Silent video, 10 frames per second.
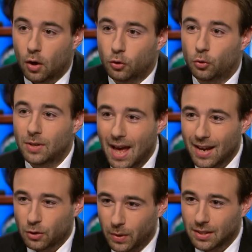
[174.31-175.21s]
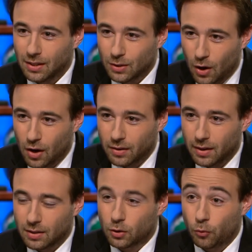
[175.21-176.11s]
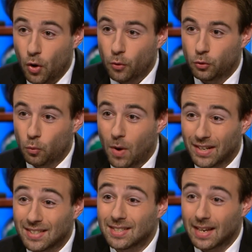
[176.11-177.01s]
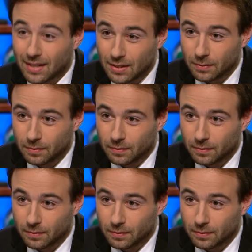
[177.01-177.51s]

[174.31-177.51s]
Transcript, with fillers: Today, 20 years on, it's grown to one in six.